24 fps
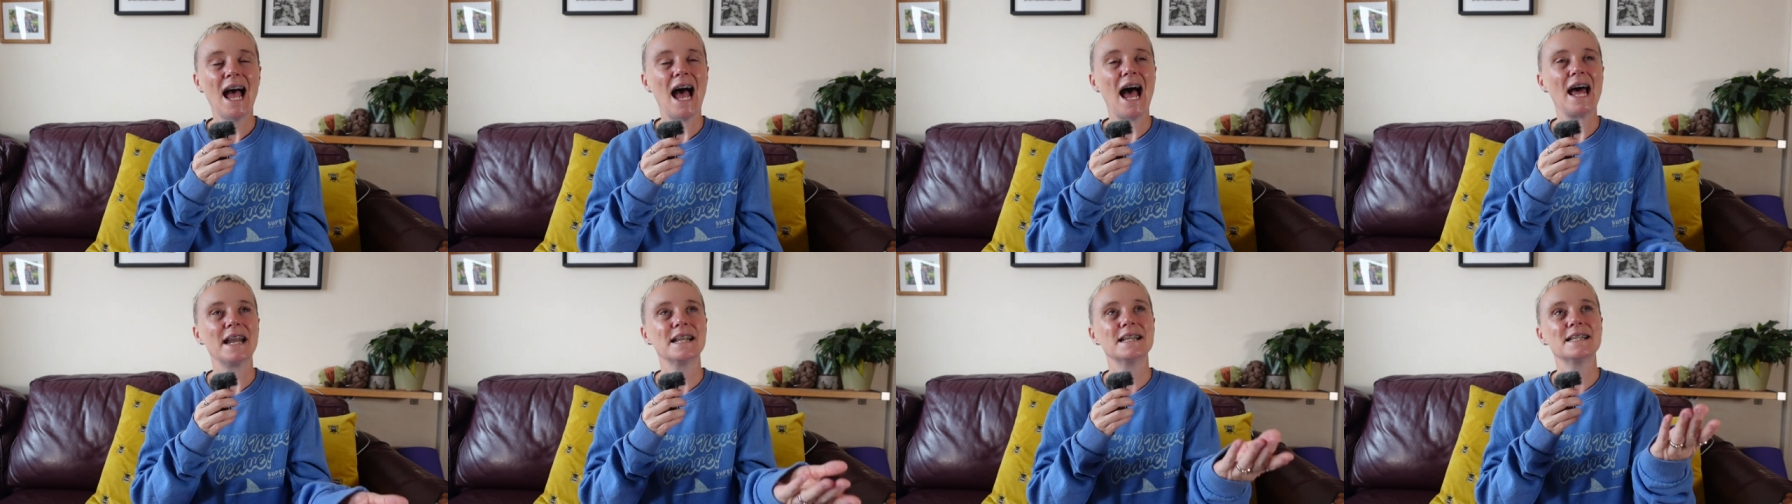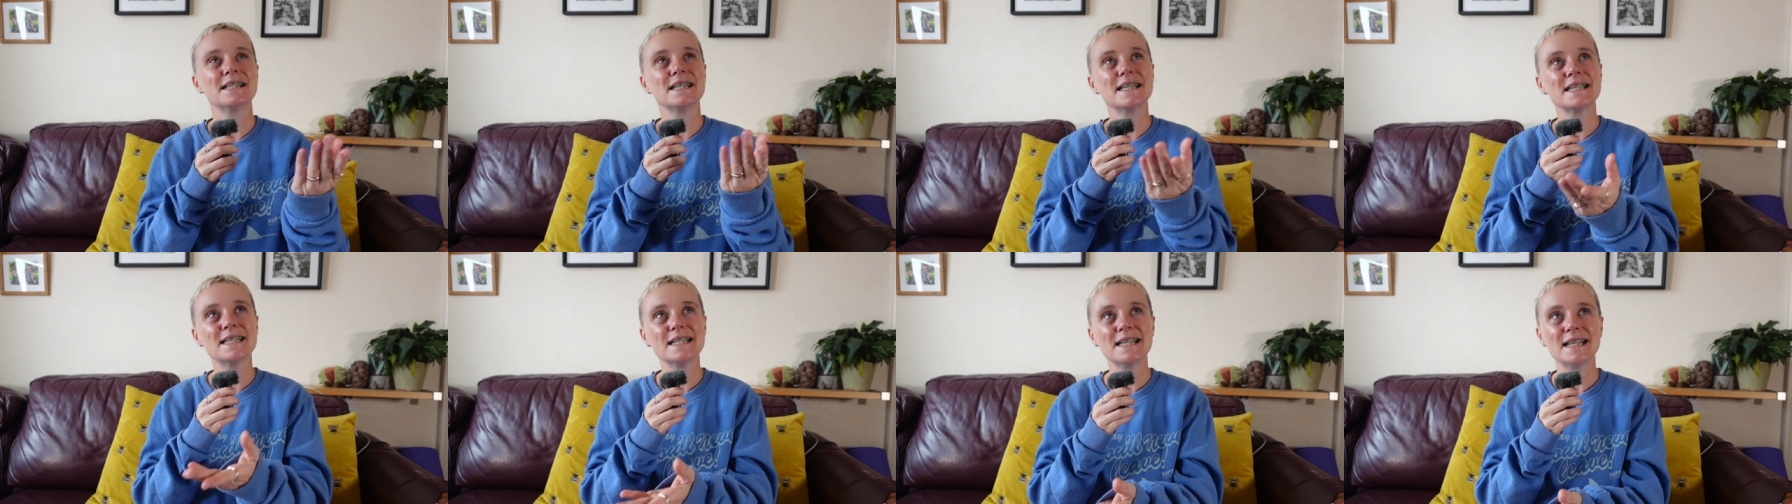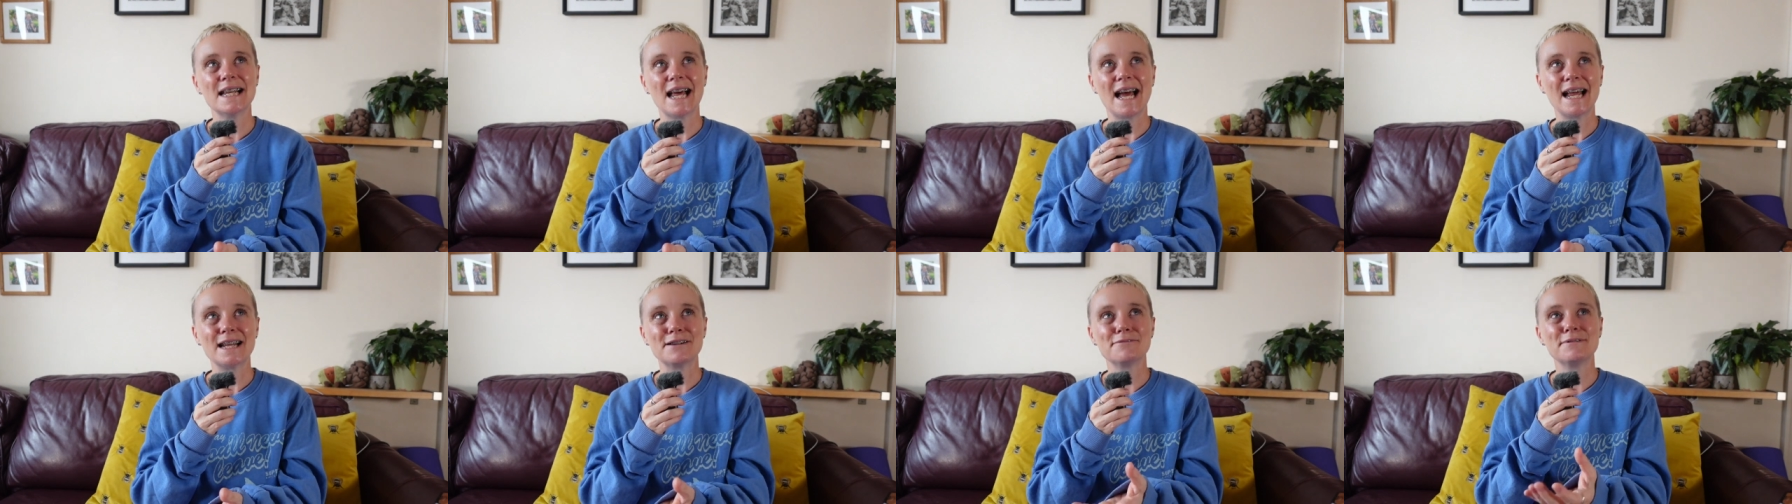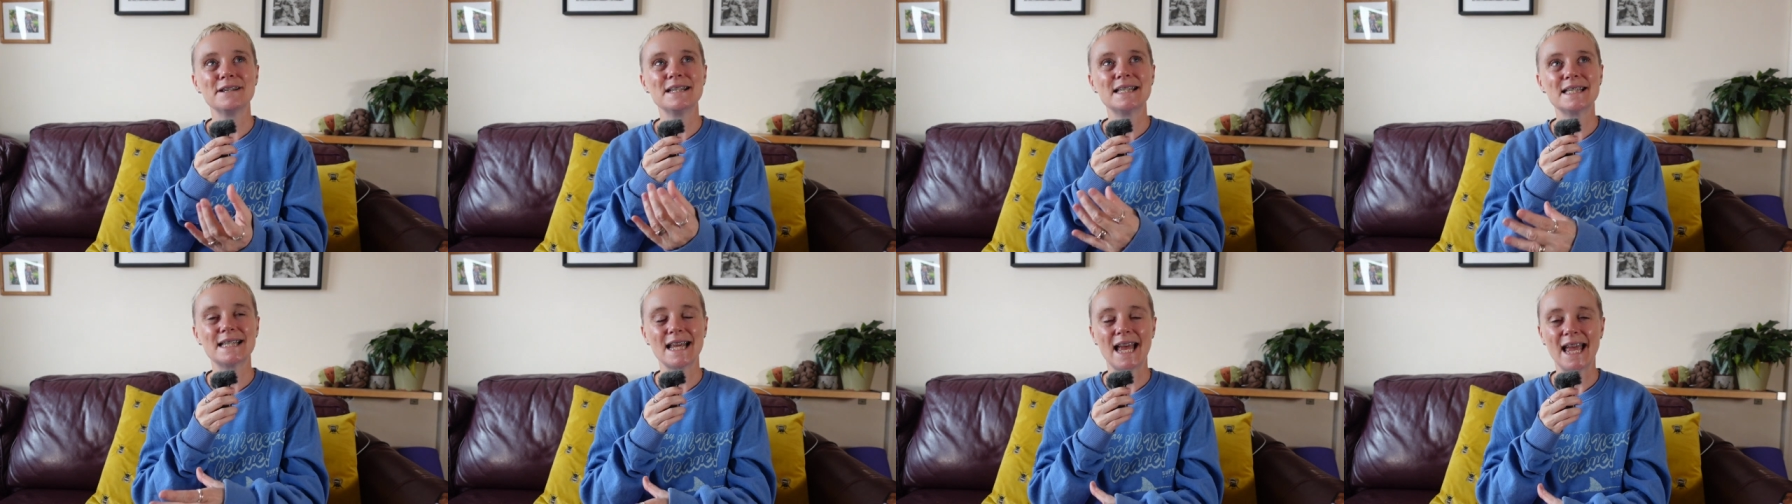And at Disneyland,
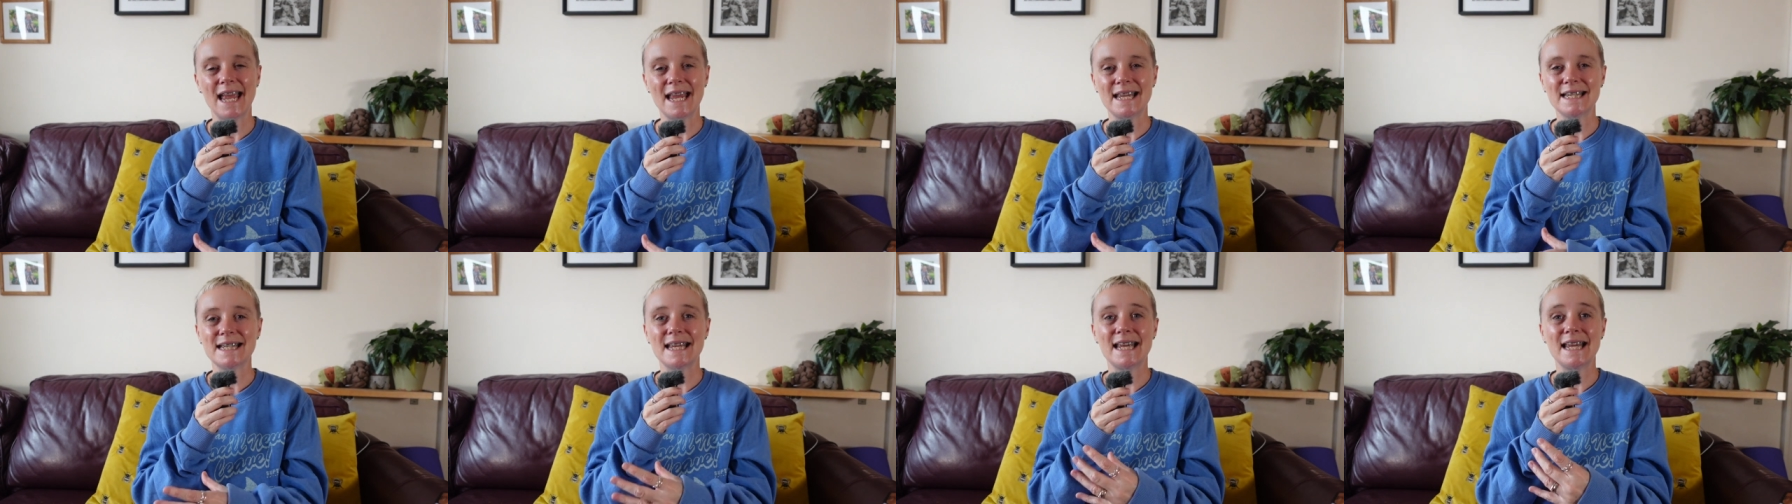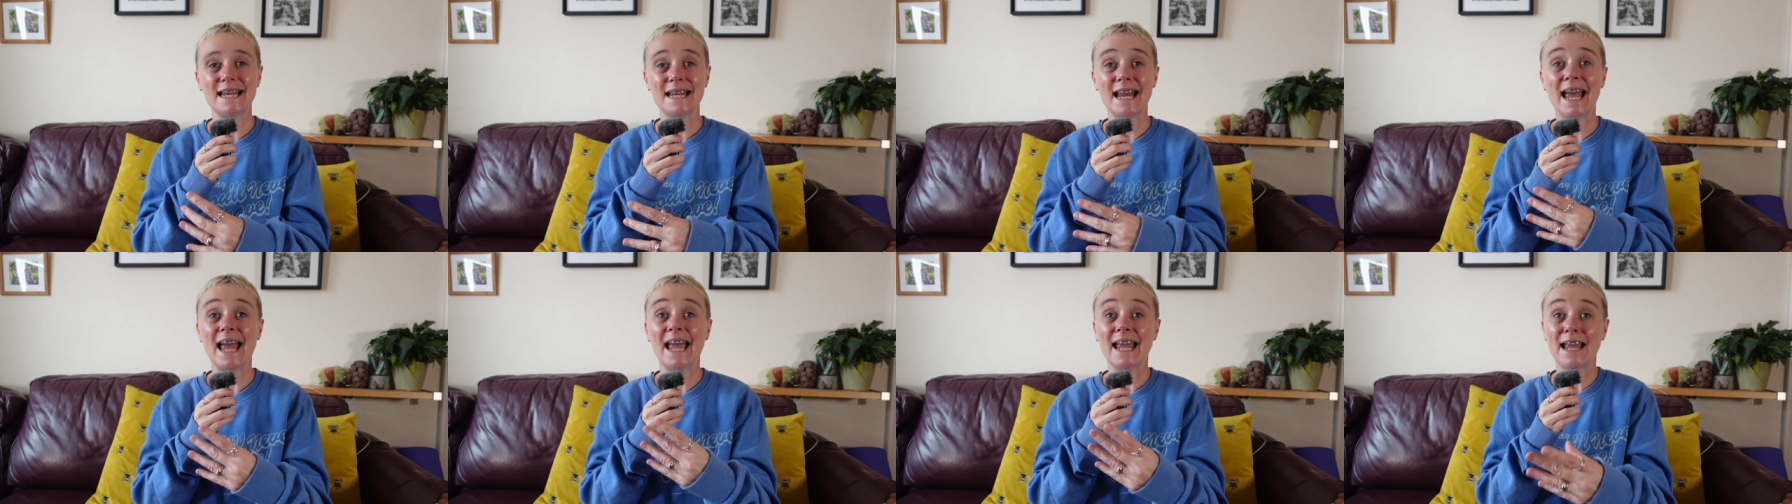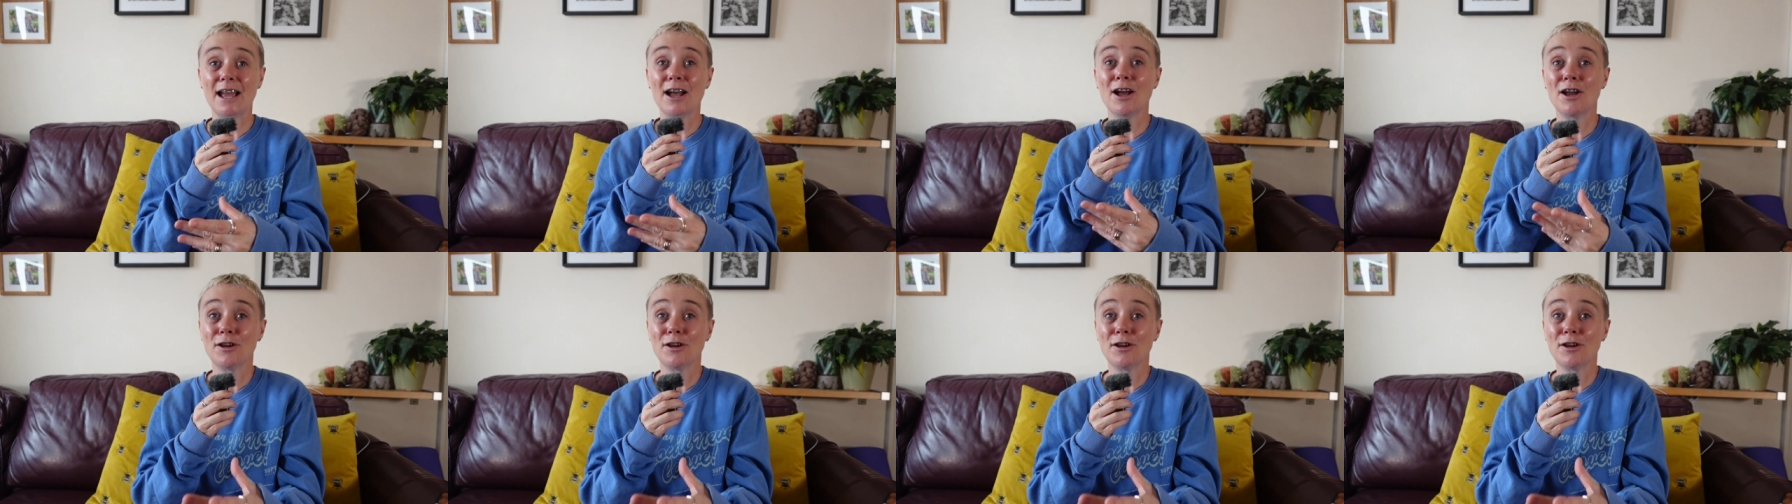we stayed in a